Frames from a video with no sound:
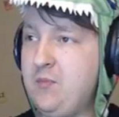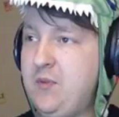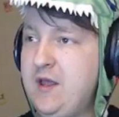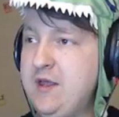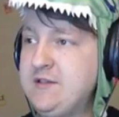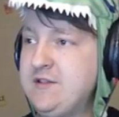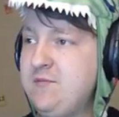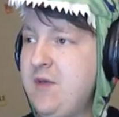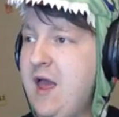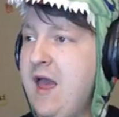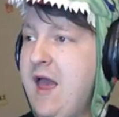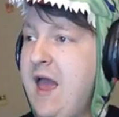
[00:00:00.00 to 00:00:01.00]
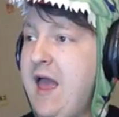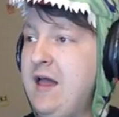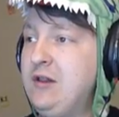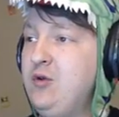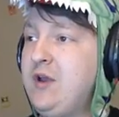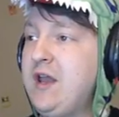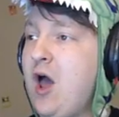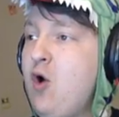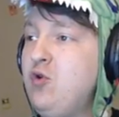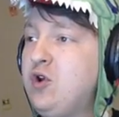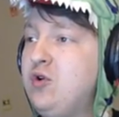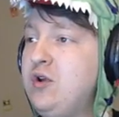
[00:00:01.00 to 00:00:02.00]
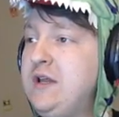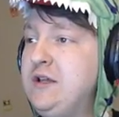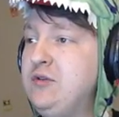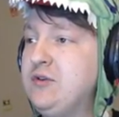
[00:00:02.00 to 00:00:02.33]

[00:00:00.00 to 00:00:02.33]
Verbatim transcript: Beism. And look at how good it